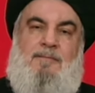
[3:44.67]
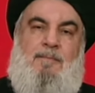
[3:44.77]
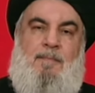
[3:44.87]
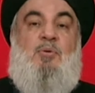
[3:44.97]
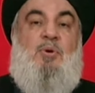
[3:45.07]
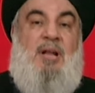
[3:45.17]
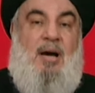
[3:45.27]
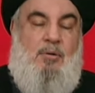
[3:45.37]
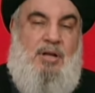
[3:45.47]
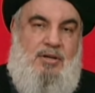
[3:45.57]
He made the
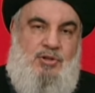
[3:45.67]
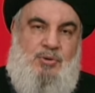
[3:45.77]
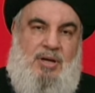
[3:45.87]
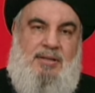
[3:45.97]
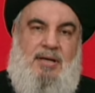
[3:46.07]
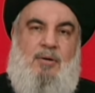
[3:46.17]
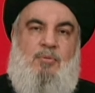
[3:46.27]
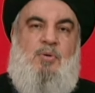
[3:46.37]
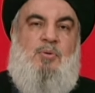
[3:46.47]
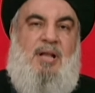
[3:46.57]
comments today in
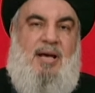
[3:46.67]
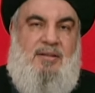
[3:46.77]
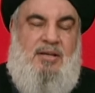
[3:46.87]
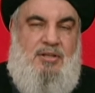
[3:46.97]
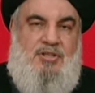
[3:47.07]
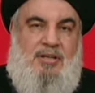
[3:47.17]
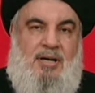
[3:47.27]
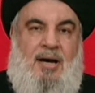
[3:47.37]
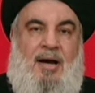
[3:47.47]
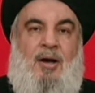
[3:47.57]
his first
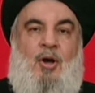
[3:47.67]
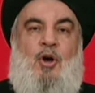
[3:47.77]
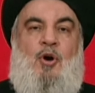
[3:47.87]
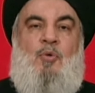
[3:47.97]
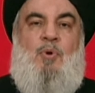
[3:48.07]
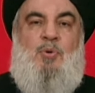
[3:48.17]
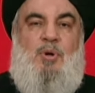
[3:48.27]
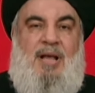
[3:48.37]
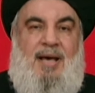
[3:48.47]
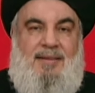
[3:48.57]
television address
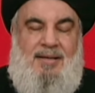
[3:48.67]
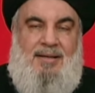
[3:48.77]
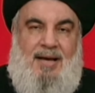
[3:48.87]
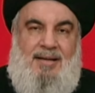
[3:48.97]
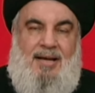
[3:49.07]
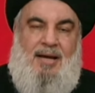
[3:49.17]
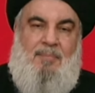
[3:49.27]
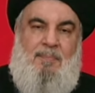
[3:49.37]
following the blast.